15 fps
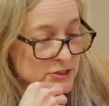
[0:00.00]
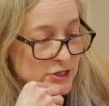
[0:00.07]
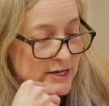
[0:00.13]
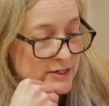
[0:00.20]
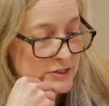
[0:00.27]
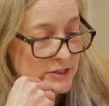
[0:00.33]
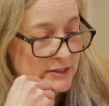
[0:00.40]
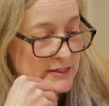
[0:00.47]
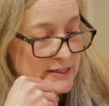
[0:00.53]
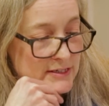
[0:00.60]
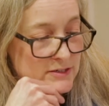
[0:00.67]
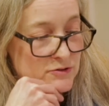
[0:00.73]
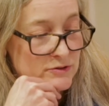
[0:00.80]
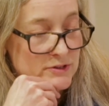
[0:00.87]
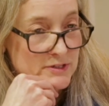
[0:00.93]
changing
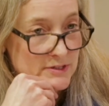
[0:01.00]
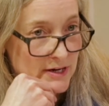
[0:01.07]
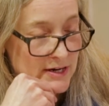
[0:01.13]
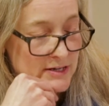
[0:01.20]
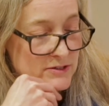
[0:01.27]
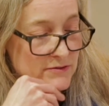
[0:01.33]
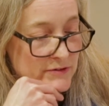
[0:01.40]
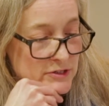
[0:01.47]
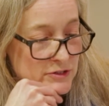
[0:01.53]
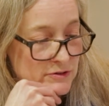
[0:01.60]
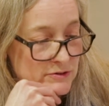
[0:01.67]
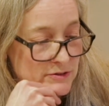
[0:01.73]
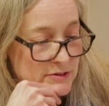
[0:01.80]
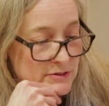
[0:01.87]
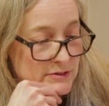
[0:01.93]
needs or desires of its
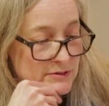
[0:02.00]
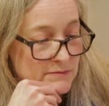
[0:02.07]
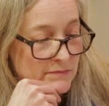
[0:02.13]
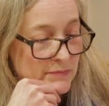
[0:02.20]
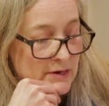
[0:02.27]
users.